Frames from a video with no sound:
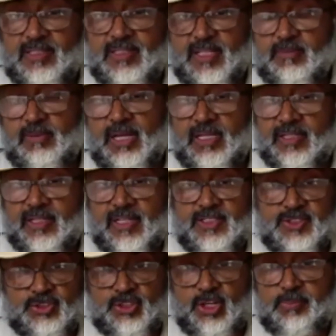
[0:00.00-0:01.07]
The Himalaya
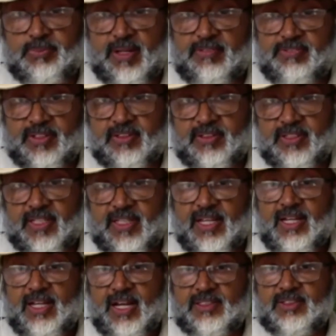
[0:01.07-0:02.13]
stopped everything.
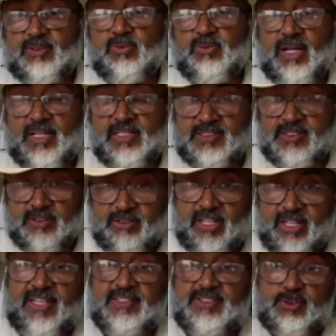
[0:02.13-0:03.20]
Otherwise, the
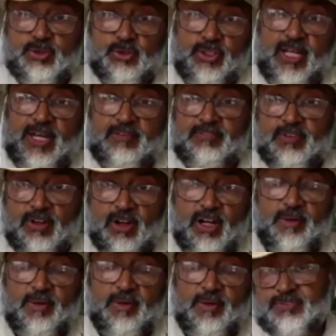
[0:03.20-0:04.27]
rains could have
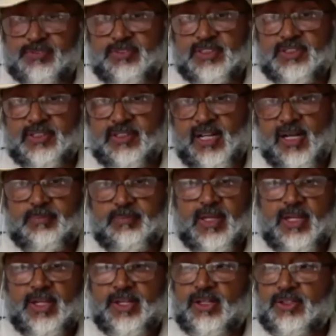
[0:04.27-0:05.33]
gone much further up.
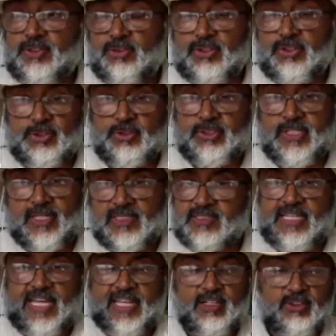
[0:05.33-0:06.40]
You get a
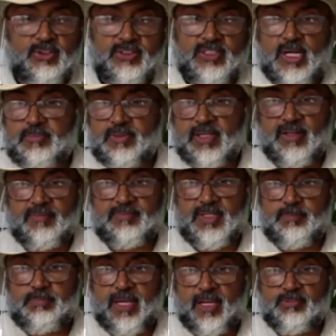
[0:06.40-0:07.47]
cyclone coming up the
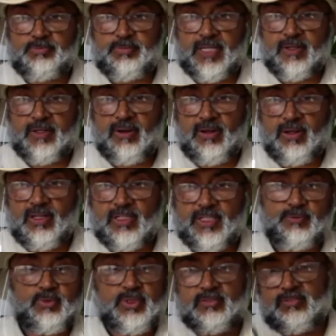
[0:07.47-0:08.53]
Bay of Bengal, it
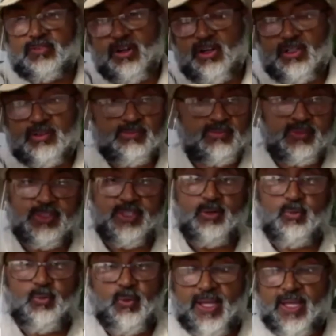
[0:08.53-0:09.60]
would have gone,
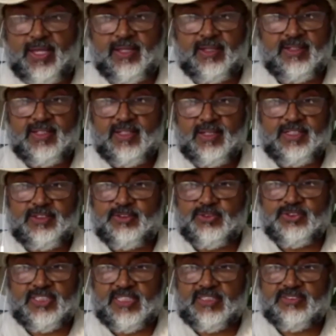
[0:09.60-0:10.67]
way into
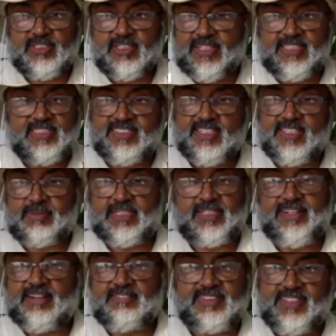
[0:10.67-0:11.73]
Central Asia, but it
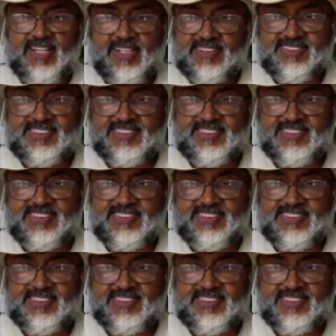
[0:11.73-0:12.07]
never does.